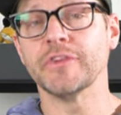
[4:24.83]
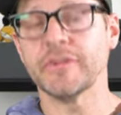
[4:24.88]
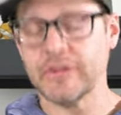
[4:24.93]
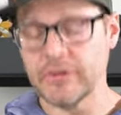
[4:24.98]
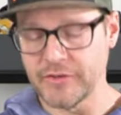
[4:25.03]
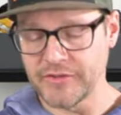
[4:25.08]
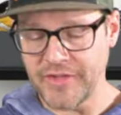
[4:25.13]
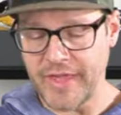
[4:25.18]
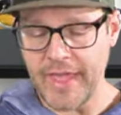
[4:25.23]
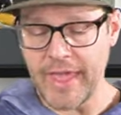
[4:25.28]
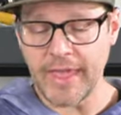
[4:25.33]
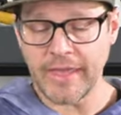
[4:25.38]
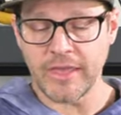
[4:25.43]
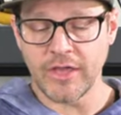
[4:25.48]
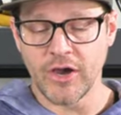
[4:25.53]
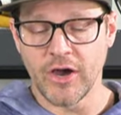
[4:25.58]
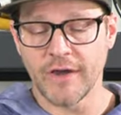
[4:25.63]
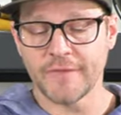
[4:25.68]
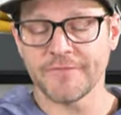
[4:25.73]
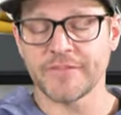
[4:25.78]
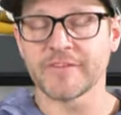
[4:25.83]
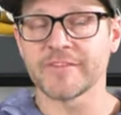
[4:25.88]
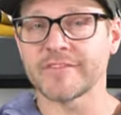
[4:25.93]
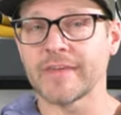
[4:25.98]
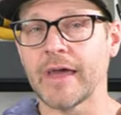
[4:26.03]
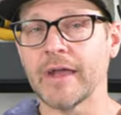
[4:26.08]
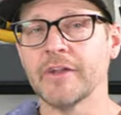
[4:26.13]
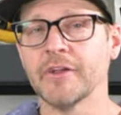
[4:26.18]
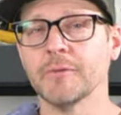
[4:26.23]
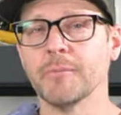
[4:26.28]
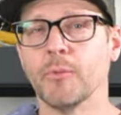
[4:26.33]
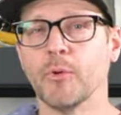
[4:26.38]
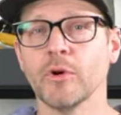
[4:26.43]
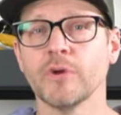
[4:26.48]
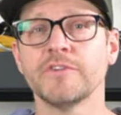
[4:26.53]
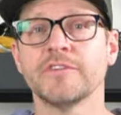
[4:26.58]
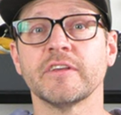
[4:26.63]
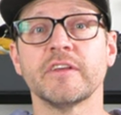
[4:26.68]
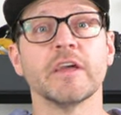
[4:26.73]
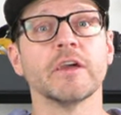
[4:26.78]
and heels hanging off the side of your
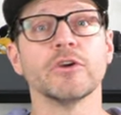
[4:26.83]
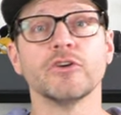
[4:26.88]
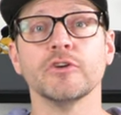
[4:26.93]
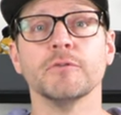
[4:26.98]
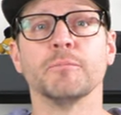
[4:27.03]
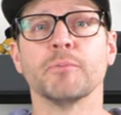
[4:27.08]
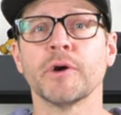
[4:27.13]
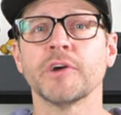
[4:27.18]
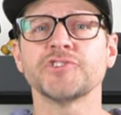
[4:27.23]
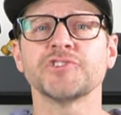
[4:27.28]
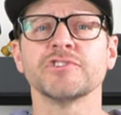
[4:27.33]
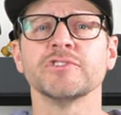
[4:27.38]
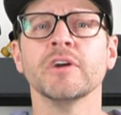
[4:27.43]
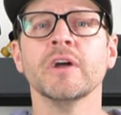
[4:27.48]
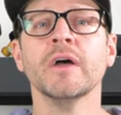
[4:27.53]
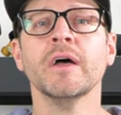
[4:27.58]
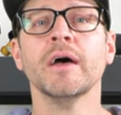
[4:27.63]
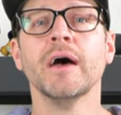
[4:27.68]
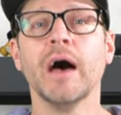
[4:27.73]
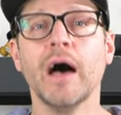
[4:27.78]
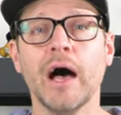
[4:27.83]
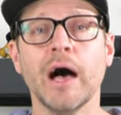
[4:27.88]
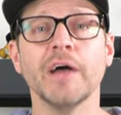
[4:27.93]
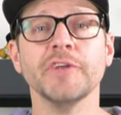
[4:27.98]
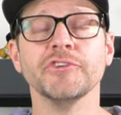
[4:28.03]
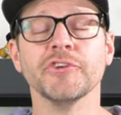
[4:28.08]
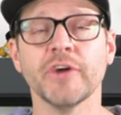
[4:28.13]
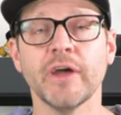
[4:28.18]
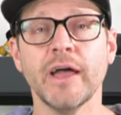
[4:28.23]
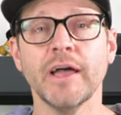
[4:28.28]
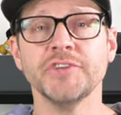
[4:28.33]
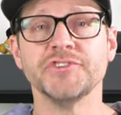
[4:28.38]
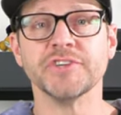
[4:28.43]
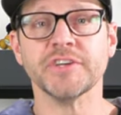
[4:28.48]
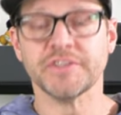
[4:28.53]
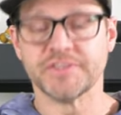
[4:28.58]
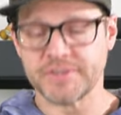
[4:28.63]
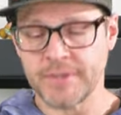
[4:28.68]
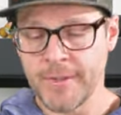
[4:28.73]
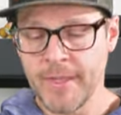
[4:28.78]
board to get good pressure on your
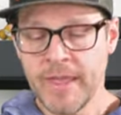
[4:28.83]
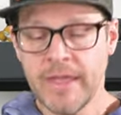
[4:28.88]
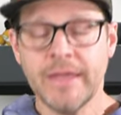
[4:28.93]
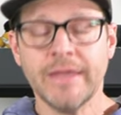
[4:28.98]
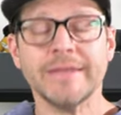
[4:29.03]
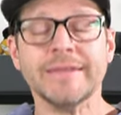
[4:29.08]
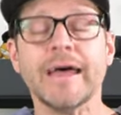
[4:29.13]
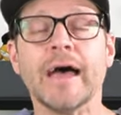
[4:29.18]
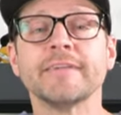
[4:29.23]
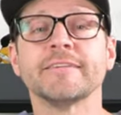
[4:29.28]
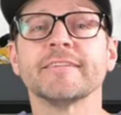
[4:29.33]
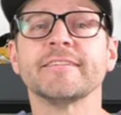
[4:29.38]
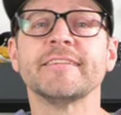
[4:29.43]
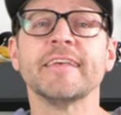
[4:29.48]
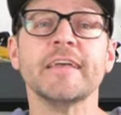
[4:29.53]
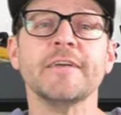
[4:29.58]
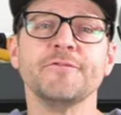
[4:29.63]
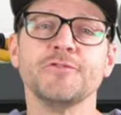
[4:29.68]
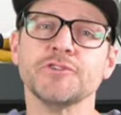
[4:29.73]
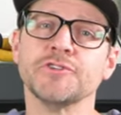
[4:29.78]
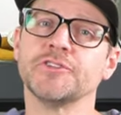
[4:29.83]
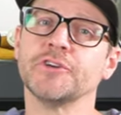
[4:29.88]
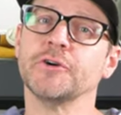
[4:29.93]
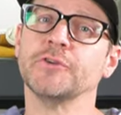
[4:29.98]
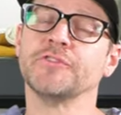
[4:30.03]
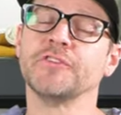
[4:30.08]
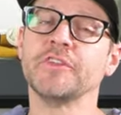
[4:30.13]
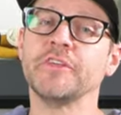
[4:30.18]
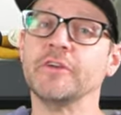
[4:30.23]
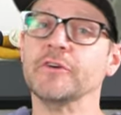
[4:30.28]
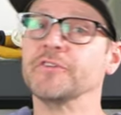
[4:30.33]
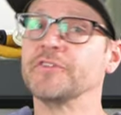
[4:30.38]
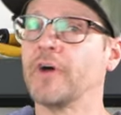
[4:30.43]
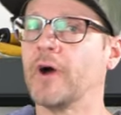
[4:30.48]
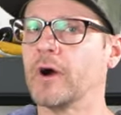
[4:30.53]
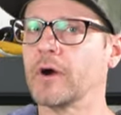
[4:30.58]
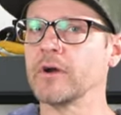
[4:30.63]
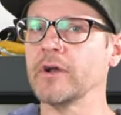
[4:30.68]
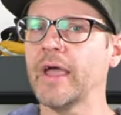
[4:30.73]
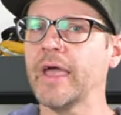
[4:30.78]
edges. Not to say if your toes and heels
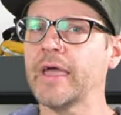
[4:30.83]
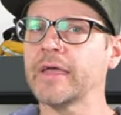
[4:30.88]
aren't